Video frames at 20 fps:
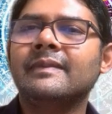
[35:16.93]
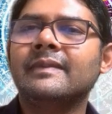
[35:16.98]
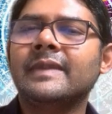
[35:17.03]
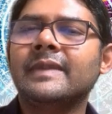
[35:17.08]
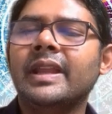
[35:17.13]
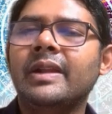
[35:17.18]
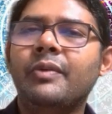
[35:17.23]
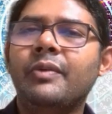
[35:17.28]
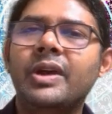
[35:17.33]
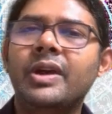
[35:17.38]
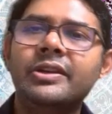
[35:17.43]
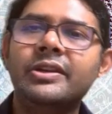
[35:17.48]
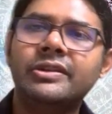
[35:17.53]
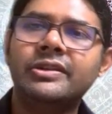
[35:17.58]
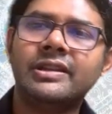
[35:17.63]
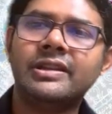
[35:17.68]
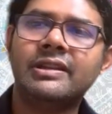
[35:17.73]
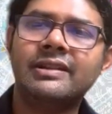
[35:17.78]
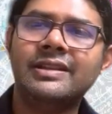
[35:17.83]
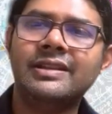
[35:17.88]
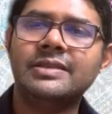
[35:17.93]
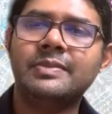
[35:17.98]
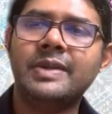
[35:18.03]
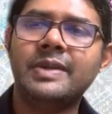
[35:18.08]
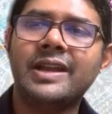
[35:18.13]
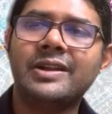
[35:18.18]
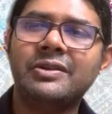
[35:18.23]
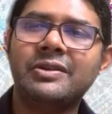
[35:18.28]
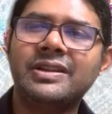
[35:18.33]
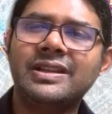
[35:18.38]
I wanted to share this
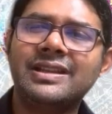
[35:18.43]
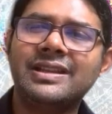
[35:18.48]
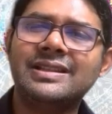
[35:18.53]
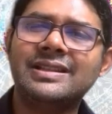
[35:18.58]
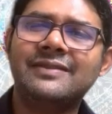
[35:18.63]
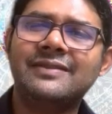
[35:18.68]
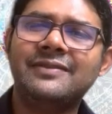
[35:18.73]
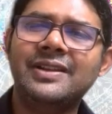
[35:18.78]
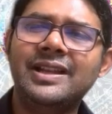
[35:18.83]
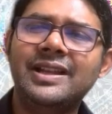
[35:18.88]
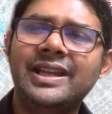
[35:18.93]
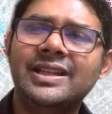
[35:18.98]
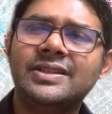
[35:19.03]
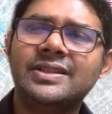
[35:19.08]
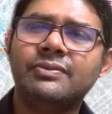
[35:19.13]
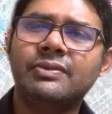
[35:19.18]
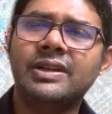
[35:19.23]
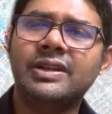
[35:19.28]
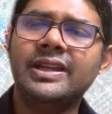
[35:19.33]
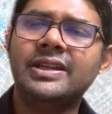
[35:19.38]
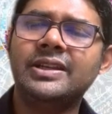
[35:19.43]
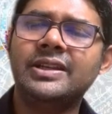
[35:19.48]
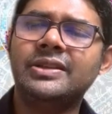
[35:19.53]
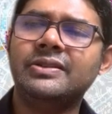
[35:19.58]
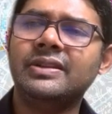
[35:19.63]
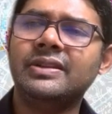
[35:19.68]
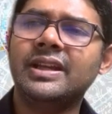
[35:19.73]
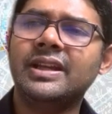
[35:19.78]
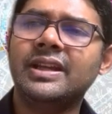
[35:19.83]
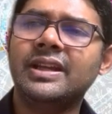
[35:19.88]
background because it felt like it's related
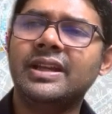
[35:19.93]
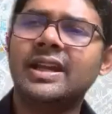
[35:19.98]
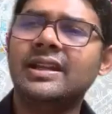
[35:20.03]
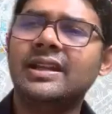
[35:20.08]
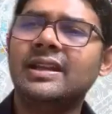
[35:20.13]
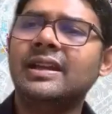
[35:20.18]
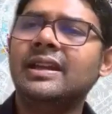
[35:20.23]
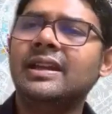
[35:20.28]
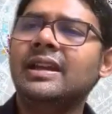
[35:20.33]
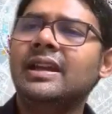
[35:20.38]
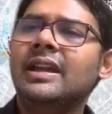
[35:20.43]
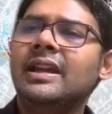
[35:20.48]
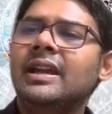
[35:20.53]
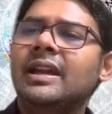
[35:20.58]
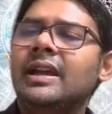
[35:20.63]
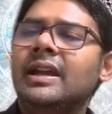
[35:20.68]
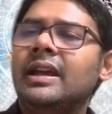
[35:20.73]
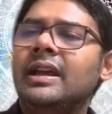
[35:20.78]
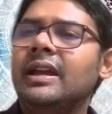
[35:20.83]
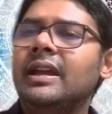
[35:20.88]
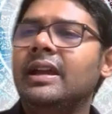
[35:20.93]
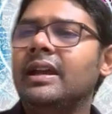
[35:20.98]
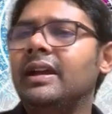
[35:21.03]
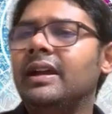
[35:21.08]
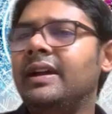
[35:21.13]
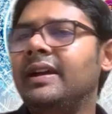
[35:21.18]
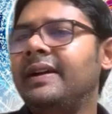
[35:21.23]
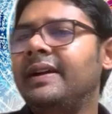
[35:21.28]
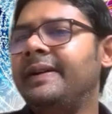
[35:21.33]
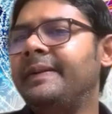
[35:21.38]
to
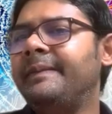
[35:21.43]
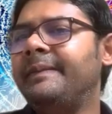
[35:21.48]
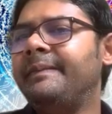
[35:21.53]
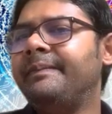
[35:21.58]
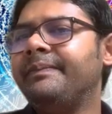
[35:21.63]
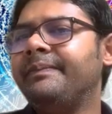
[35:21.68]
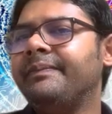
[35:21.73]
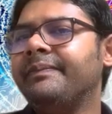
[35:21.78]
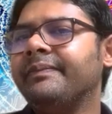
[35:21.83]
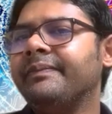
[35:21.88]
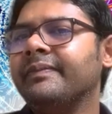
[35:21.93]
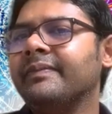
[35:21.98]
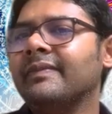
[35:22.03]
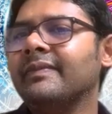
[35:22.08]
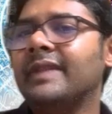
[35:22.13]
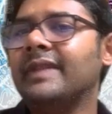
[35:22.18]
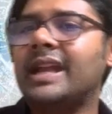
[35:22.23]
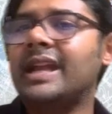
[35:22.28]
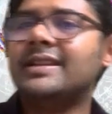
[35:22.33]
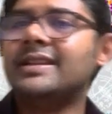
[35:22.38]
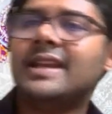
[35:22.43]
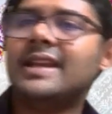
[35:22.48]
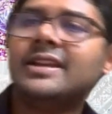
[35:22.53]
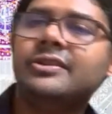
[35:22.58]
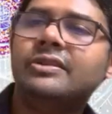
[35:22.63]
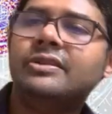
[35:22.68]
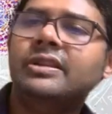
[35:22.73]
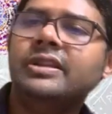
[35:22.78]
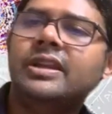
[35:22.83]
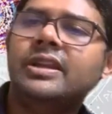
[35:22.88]
that. That's
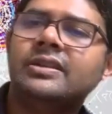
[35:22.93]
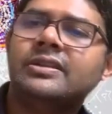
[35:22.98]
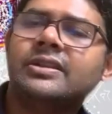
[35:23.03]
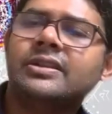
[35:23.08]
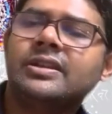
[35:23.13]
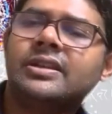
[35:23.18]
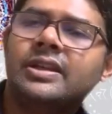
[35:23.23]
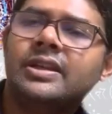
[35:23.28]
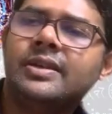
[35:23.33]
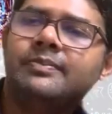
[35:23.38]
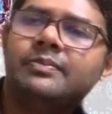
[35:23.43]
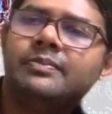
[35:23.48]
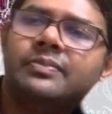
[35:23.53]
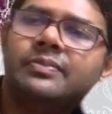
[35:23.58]
actually a ship